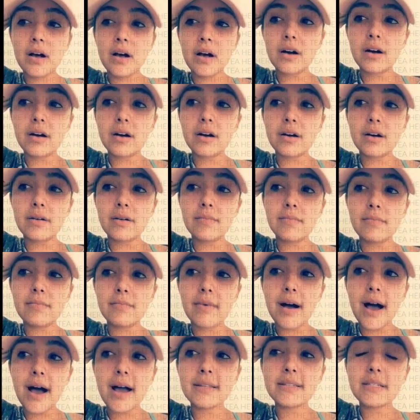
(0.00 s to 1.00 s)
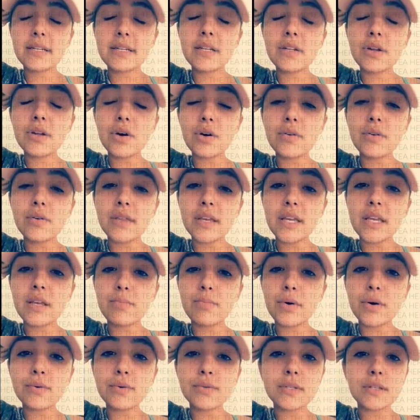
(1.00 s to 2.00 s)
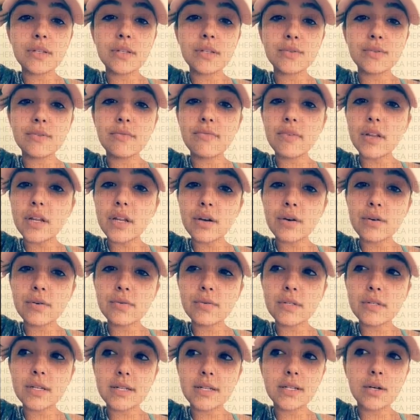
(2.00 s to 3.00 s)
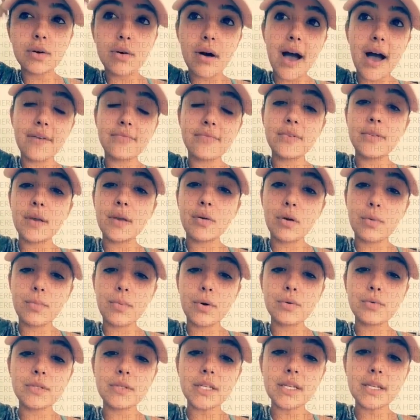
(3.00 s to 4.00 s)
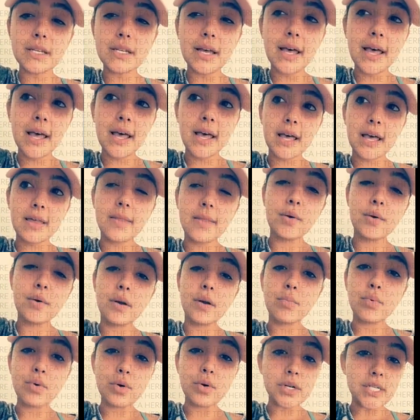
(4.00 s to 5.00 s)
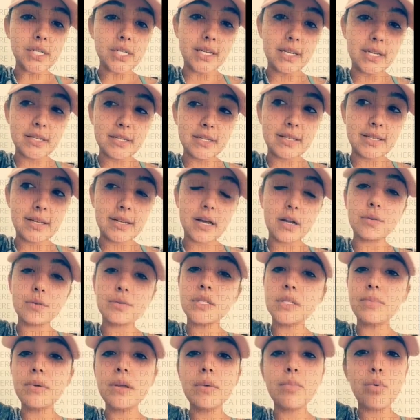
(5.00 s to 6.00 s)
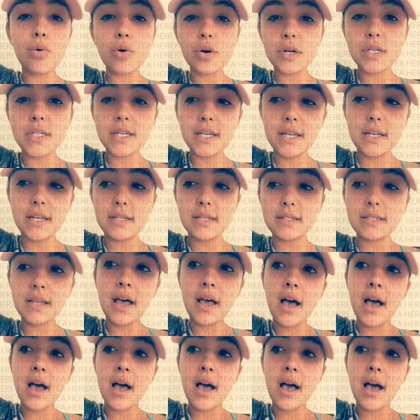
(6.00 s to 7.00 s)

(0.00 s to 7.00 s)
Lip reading: I didn't know that he posted those videos until after they were posted, and they were in Portuguese, and I don't speak Portuguese.